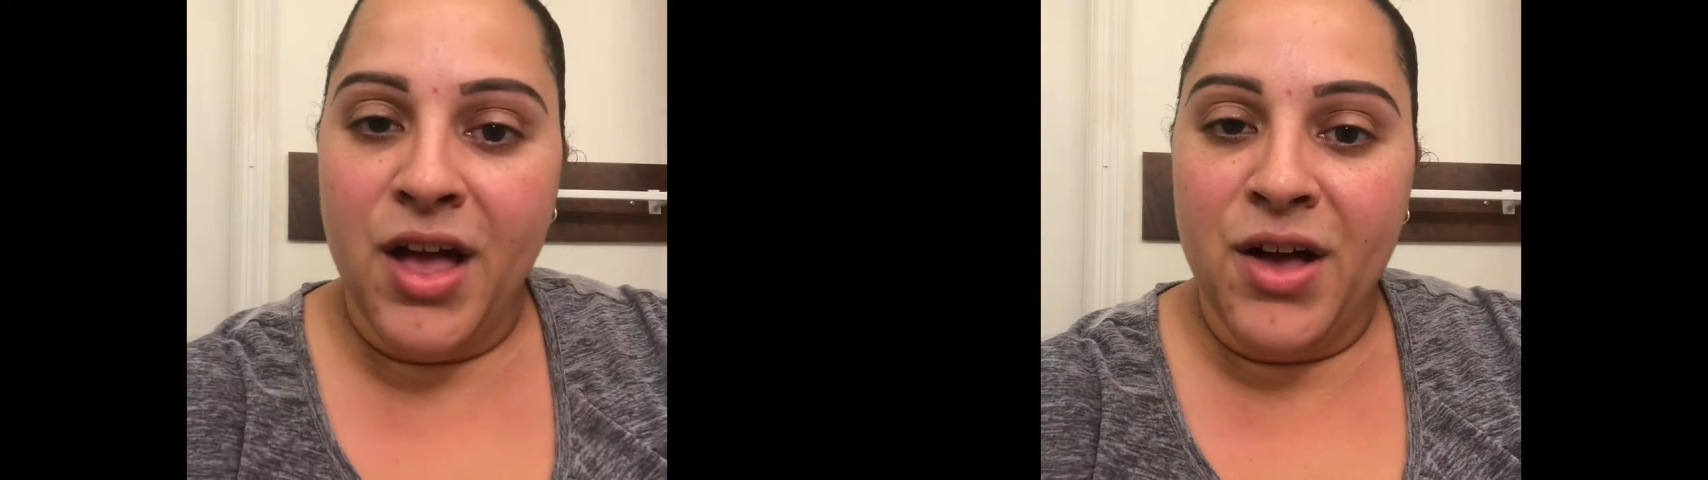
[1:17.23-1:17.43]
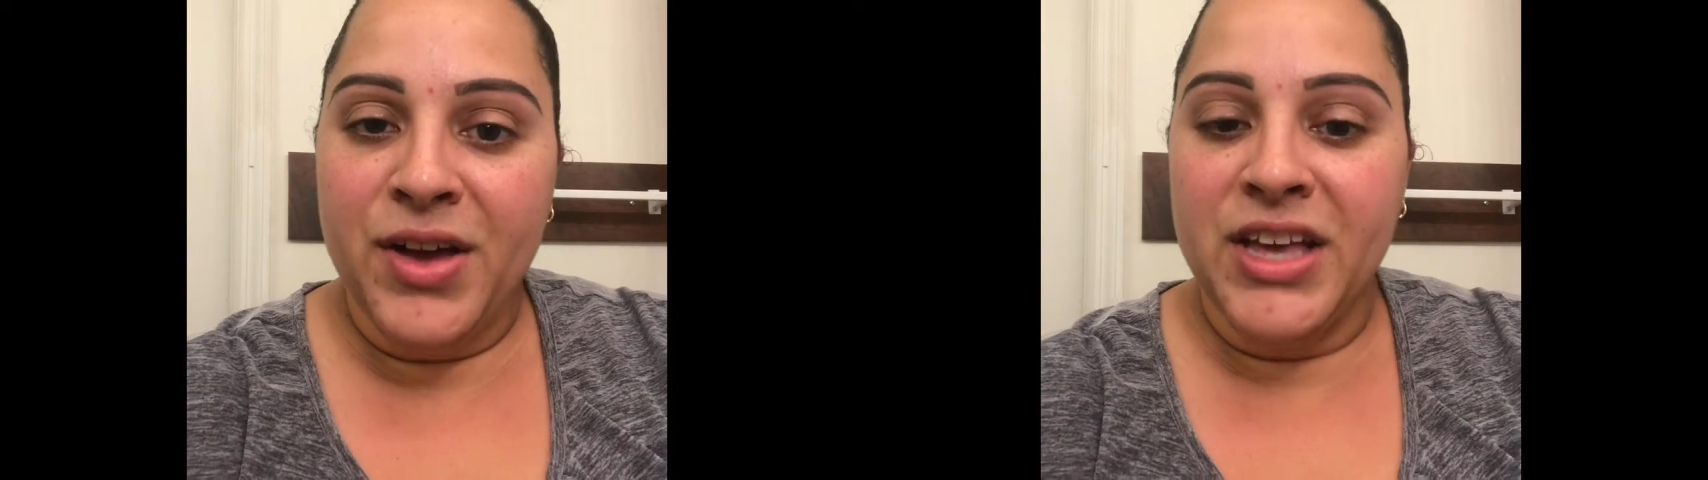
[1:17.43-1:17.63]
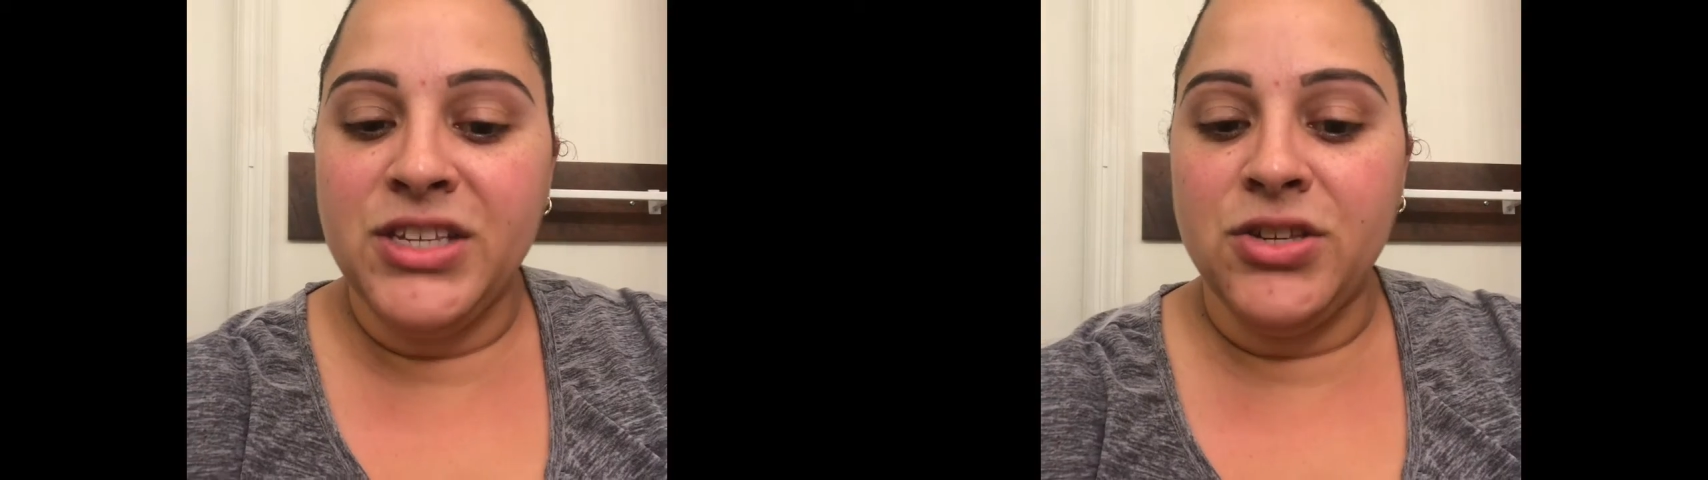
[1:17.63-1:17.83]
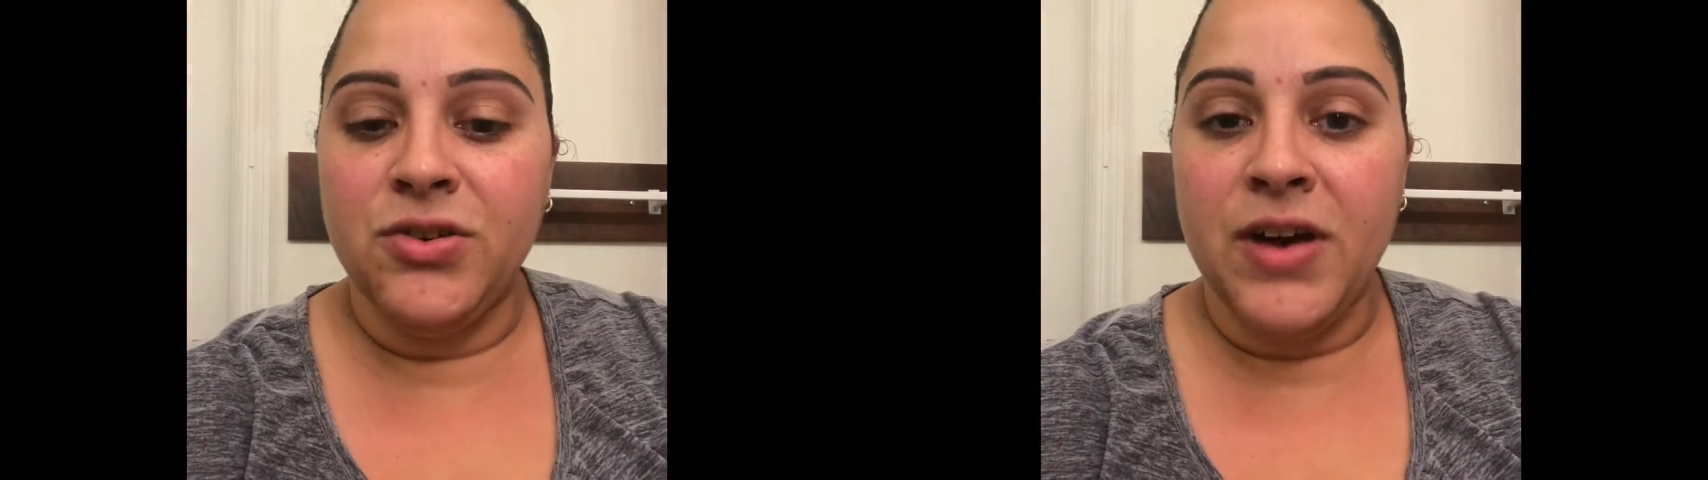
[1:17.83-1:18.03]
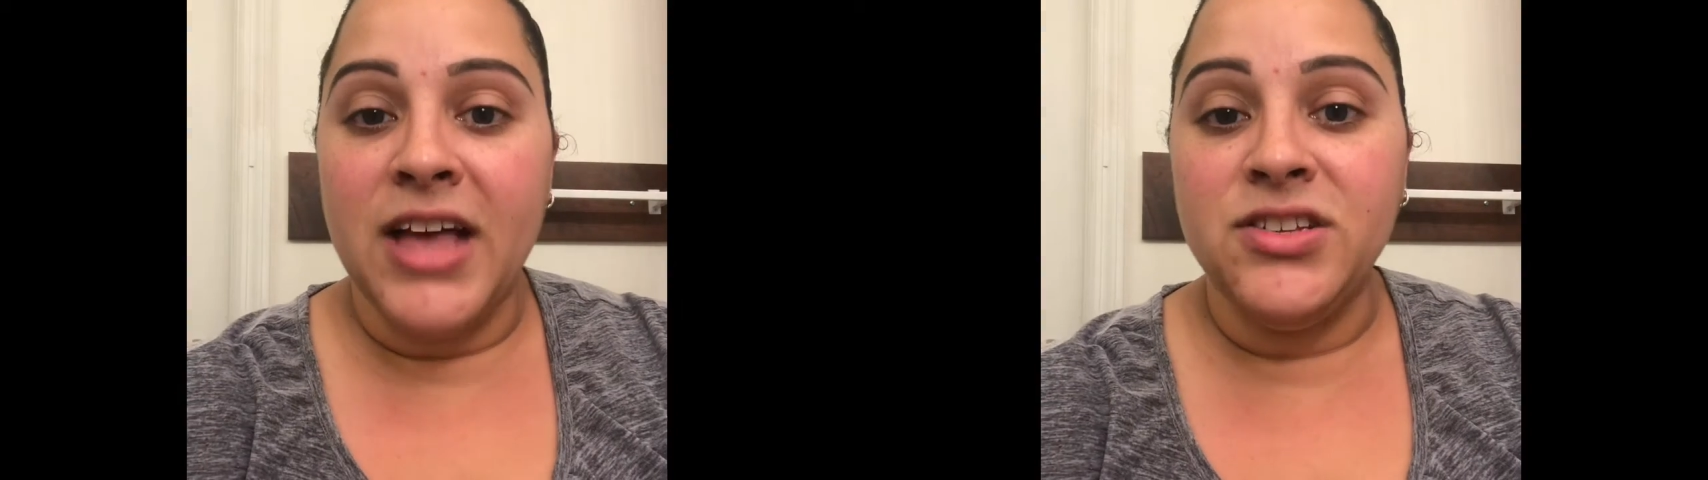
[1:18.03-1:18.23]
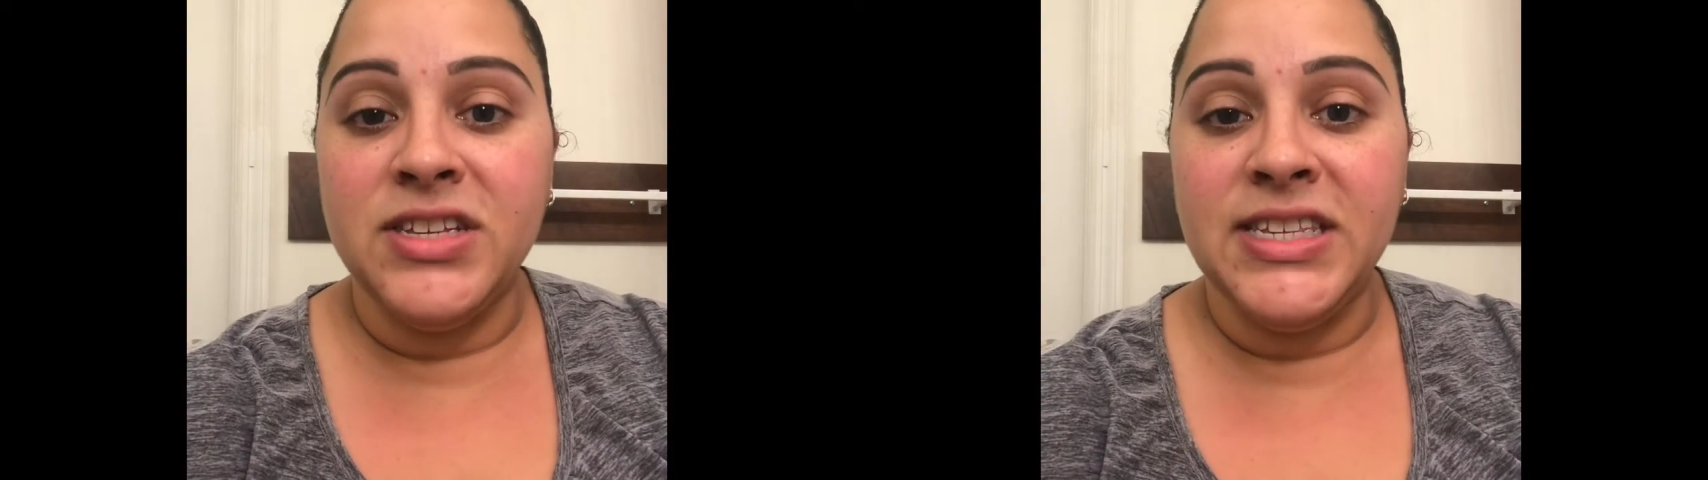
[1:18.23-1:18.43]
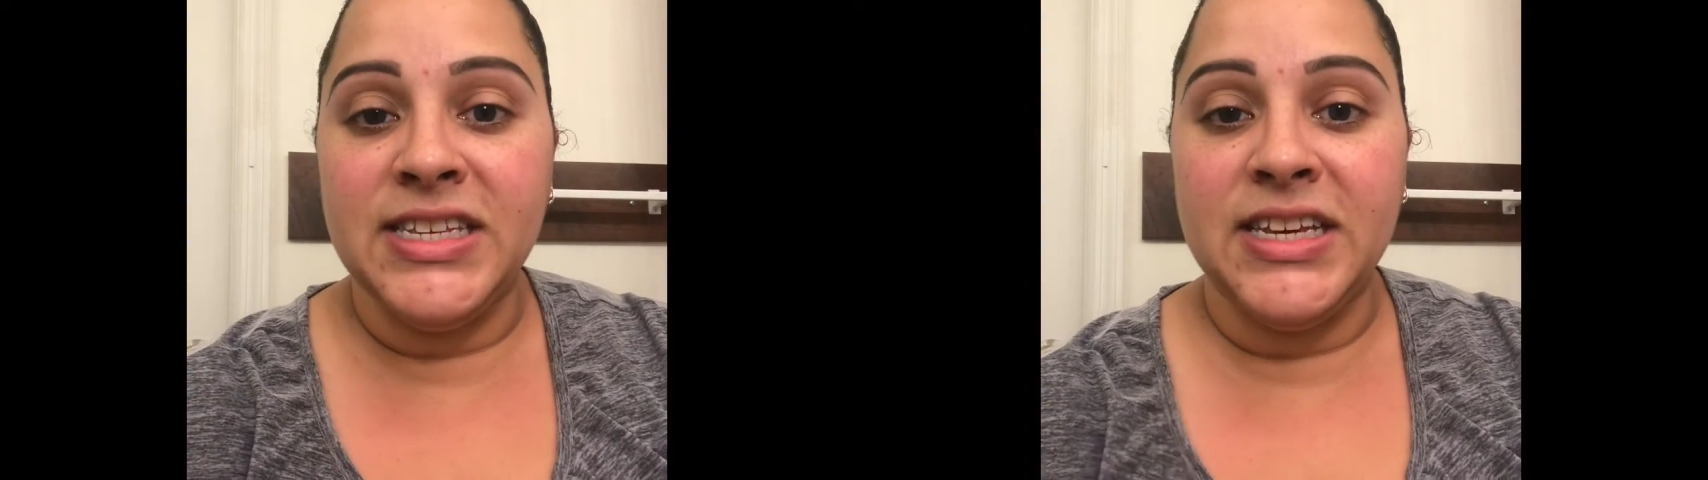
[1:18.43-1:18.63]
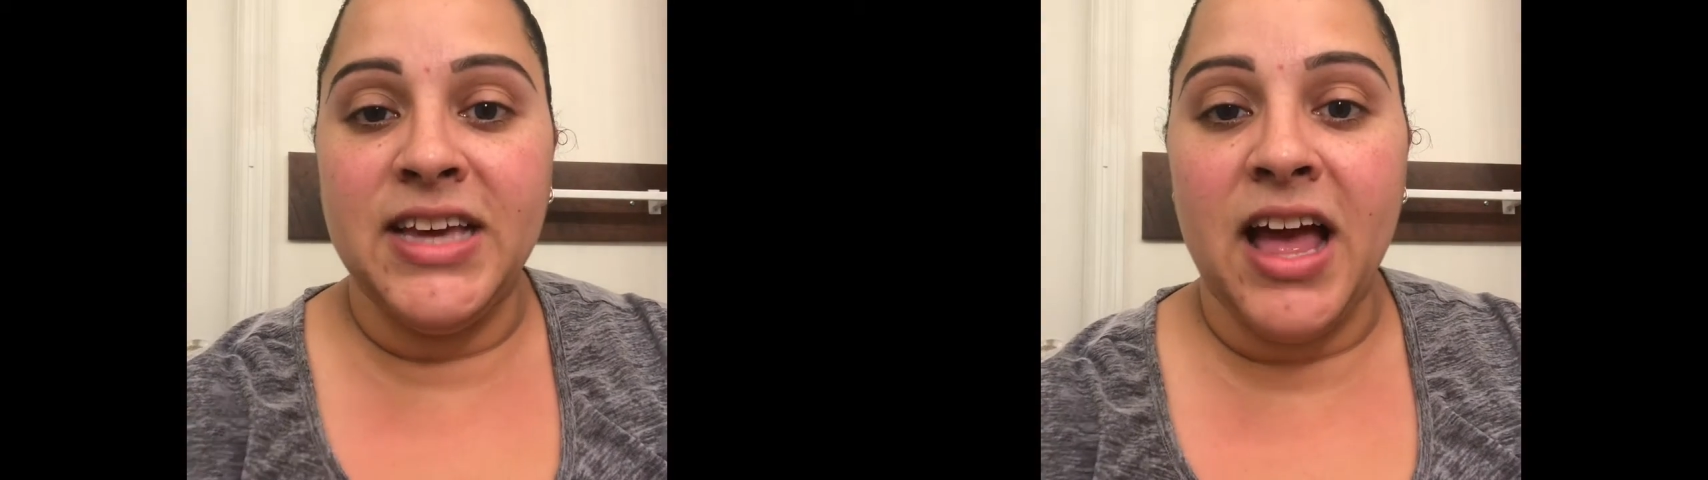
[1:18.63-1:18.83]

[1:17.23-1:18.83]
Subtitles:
Okay, so as you can see,